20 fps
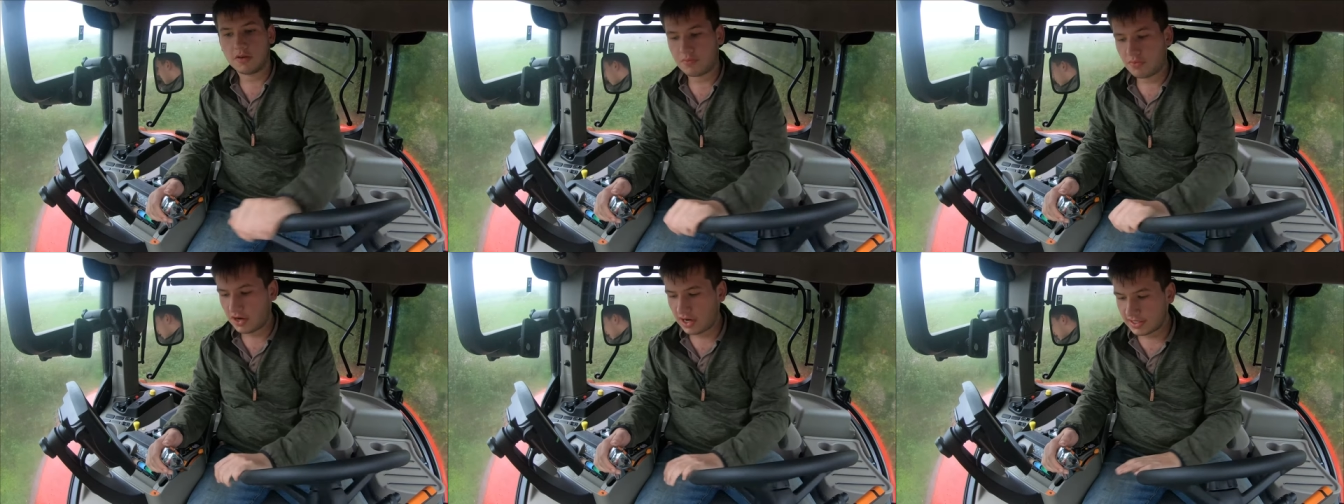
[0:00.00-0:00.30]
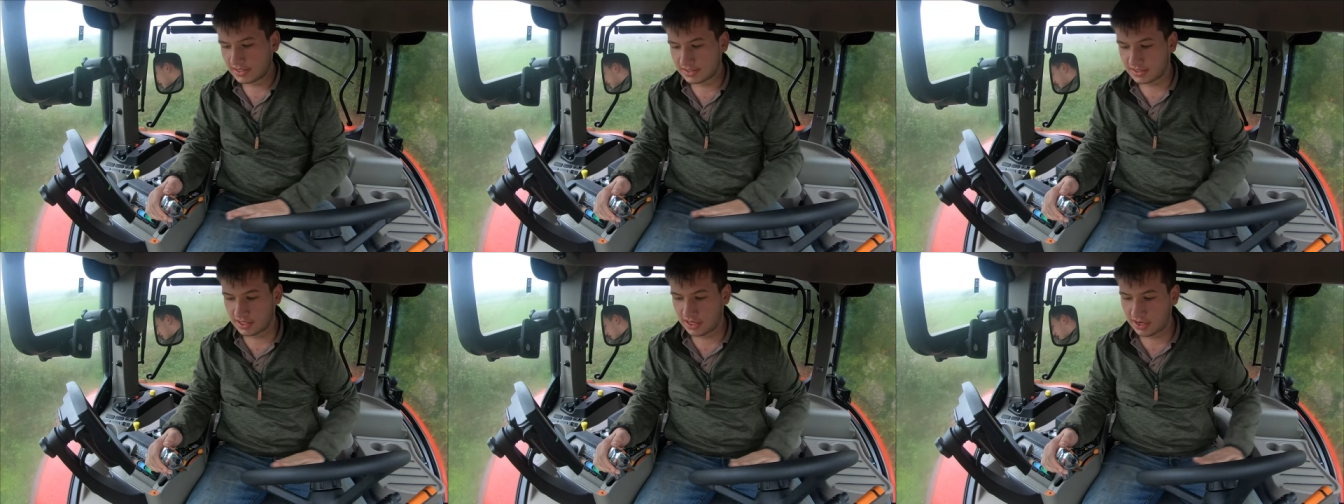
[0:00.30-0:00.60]
to
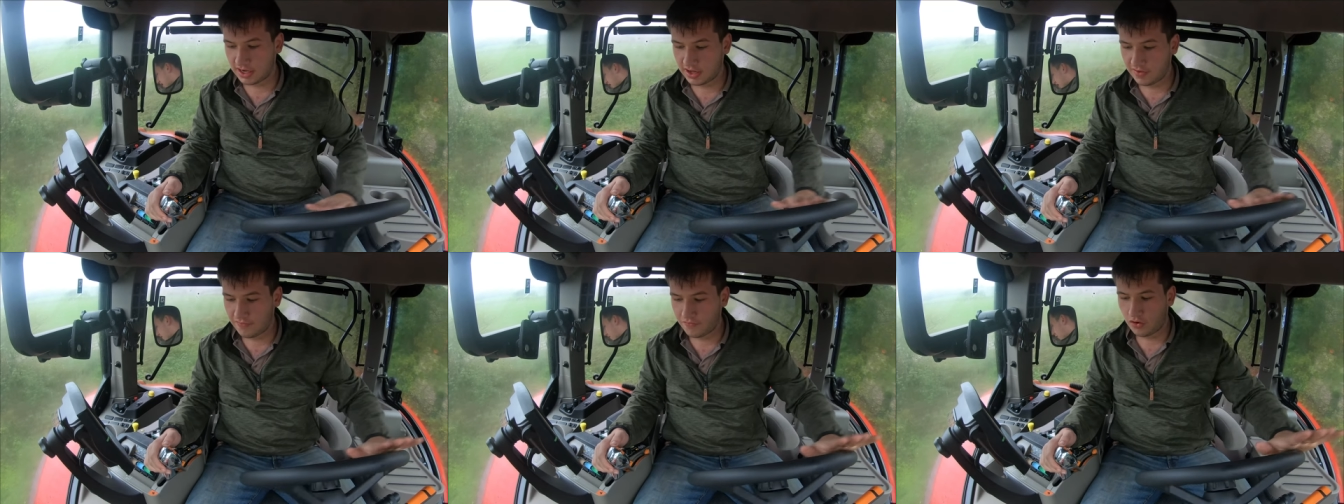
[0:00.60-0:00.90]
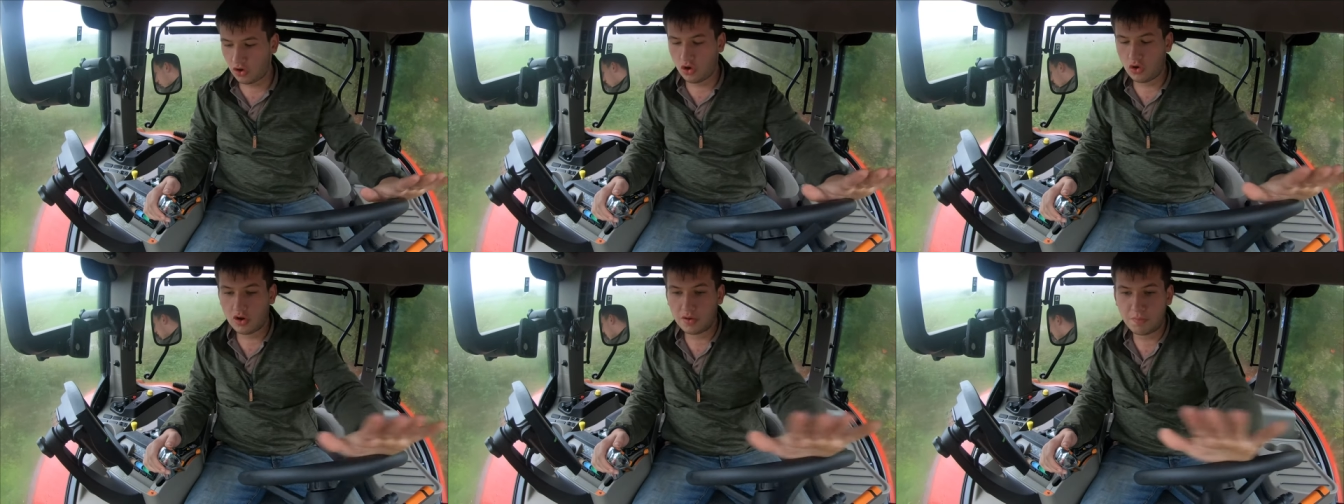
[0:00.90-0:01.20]
press the
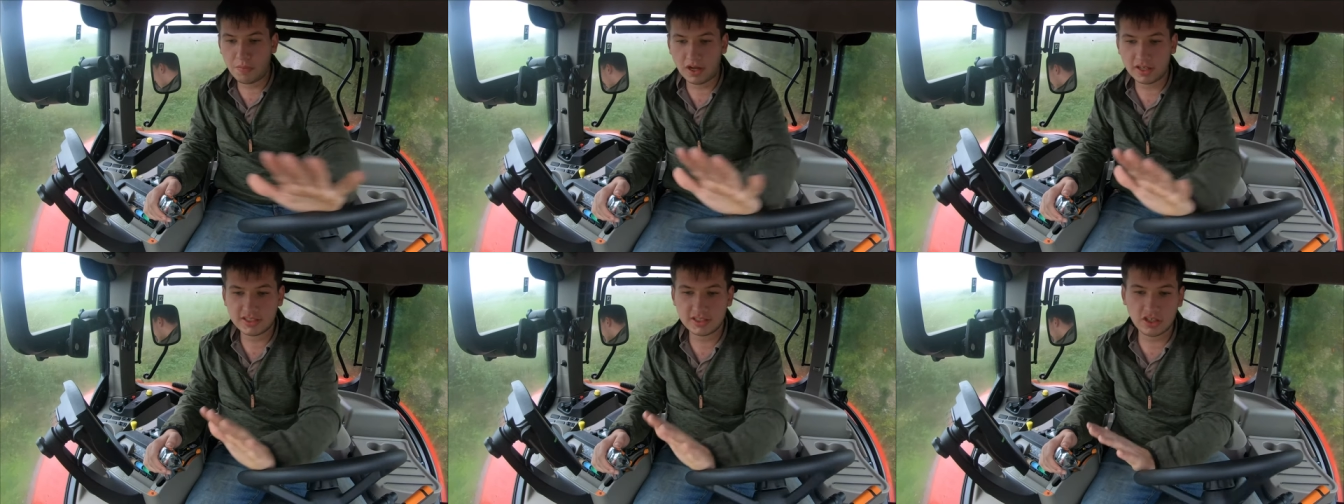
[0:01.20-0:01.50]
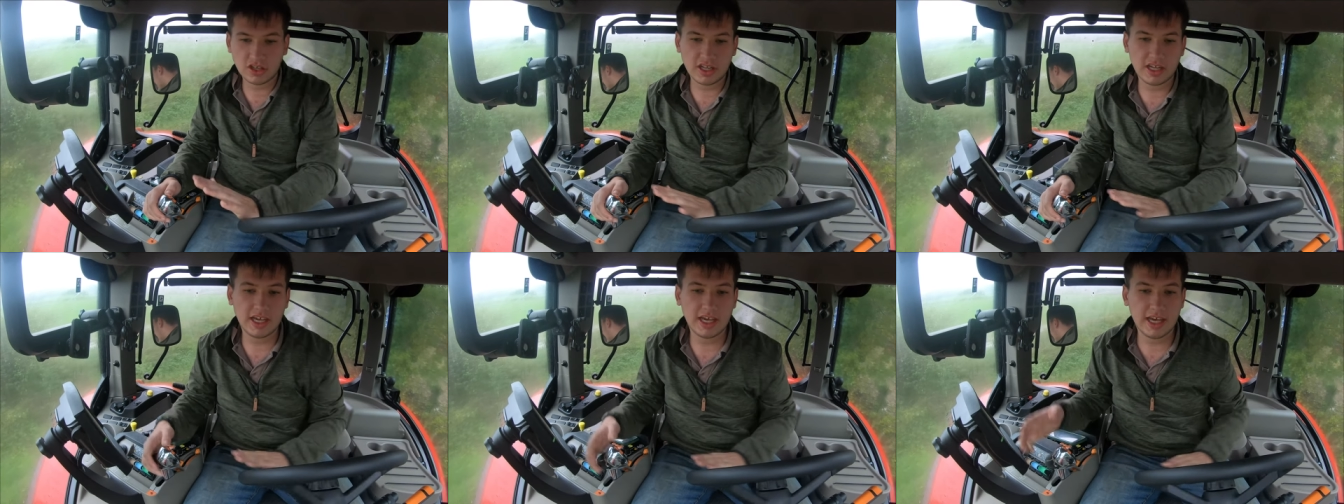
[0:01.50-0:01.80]
forward button
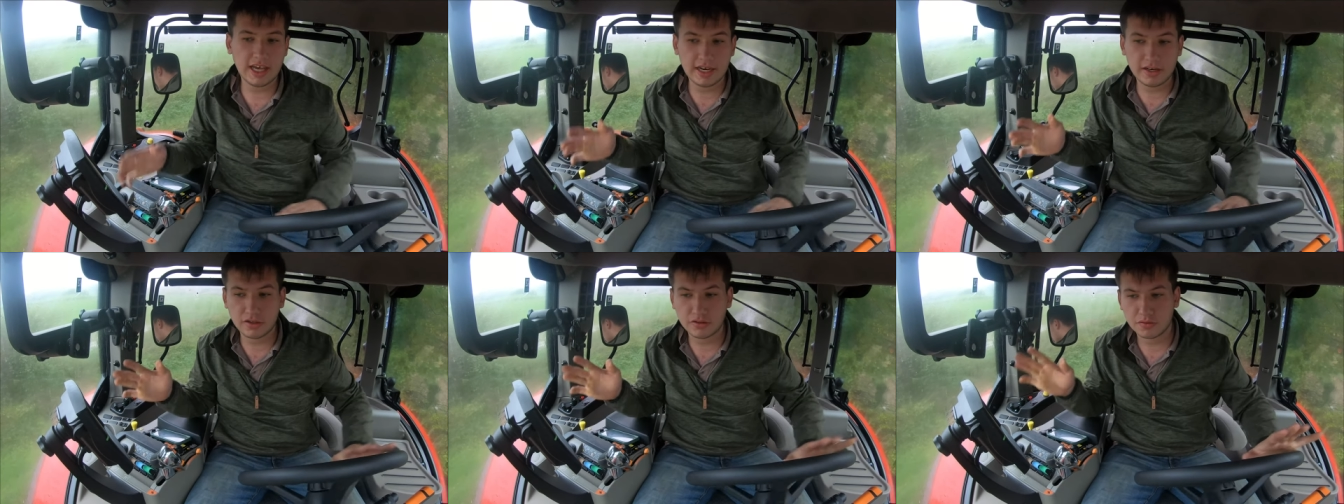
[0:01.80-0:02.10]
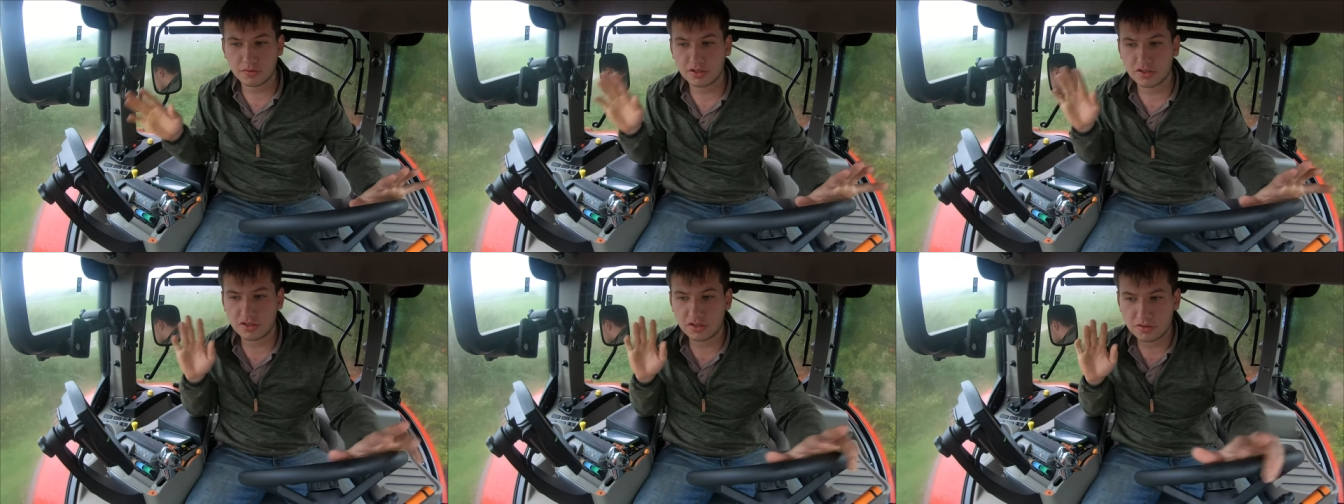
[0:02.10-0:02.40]
on here, and it'll
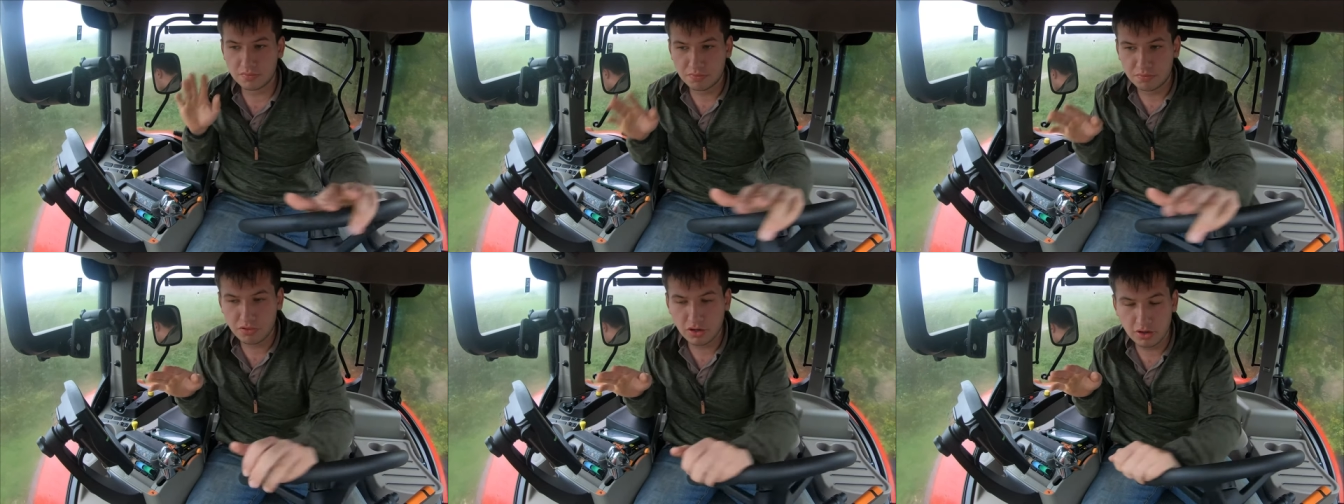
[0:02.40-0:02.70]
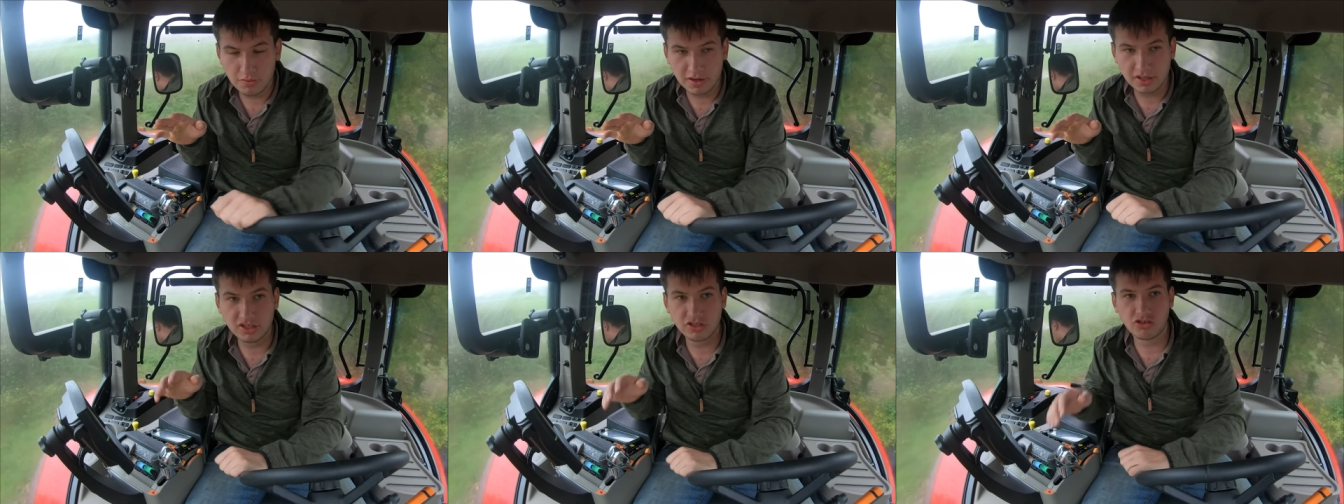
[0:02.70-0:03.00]

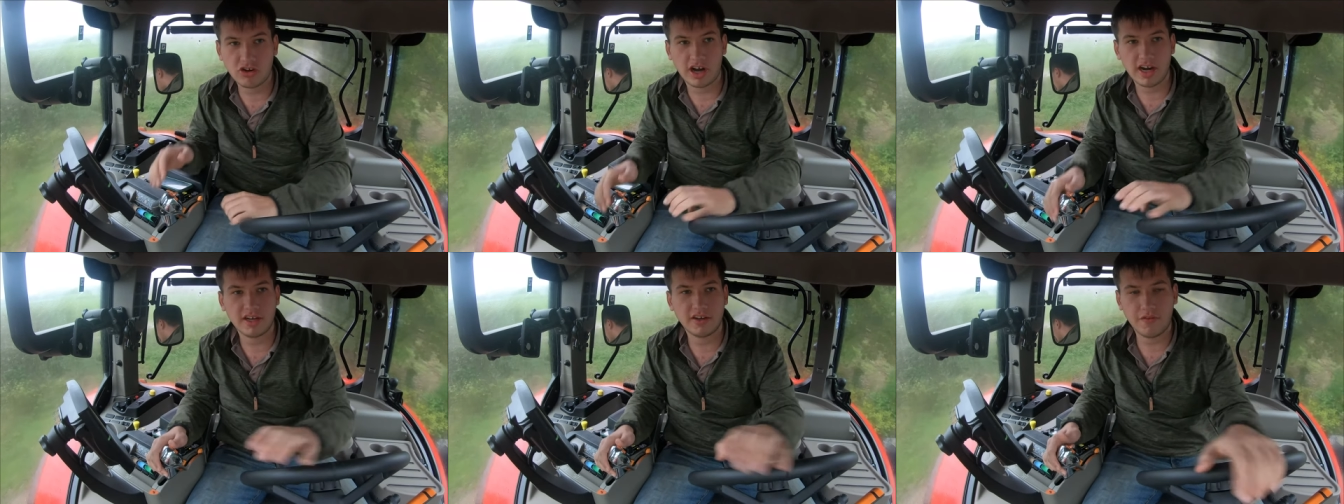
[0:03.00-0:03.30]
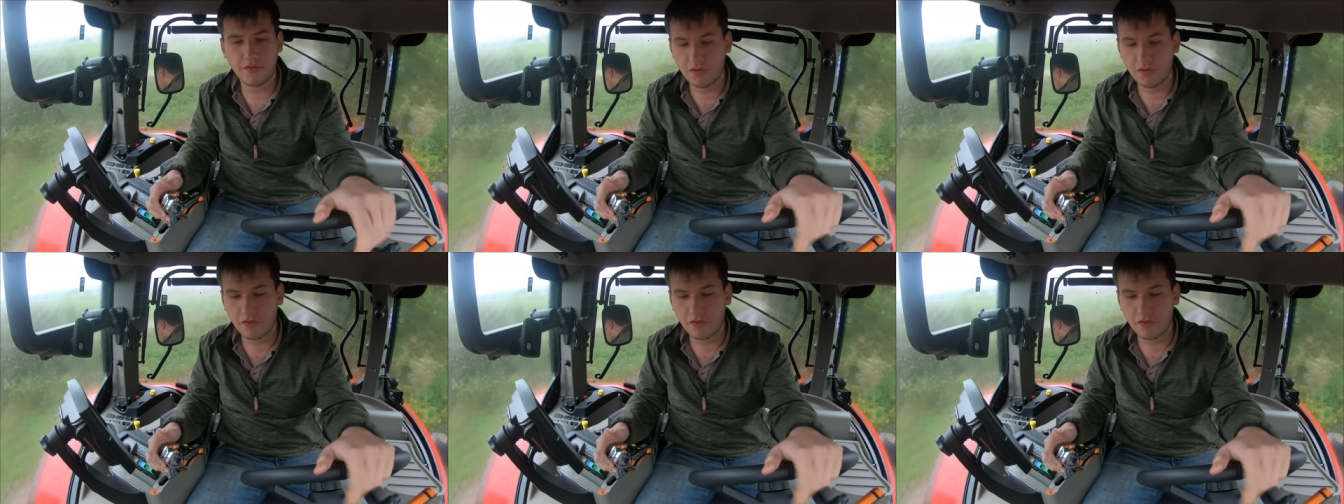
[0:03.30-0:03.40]
put me straight into